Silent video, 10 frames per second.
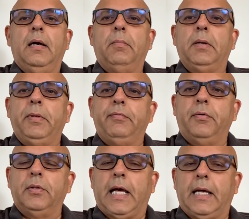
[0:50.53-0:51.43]
But
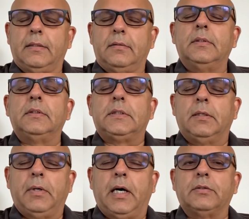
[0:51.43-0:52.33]
before that,
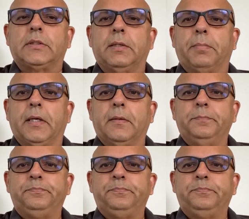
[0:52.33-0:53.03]
some housekeeping.